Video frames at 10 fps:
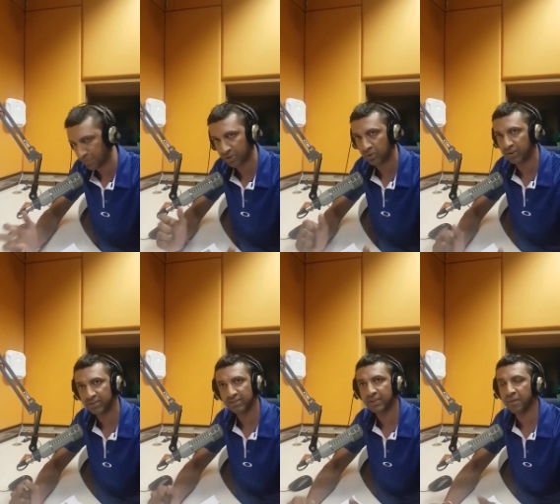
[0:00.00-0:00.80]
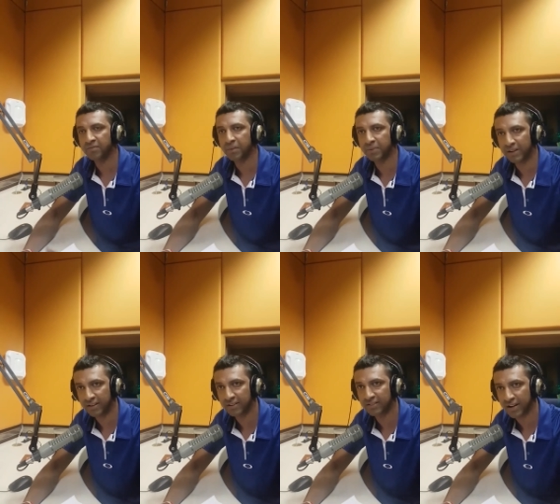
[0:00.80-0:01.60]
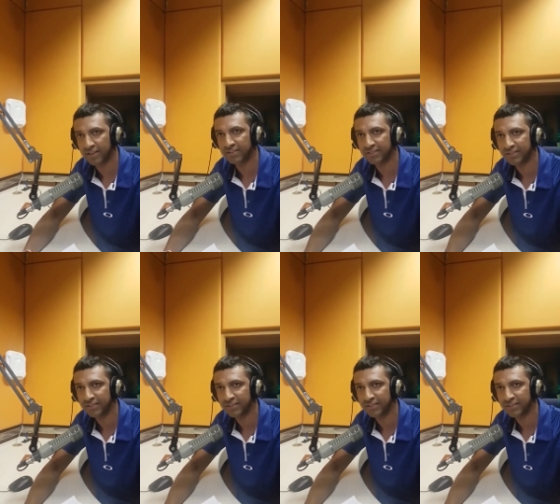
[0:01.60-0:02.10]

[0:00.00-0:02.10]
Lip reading: Absolutely. This has come from clinical studies.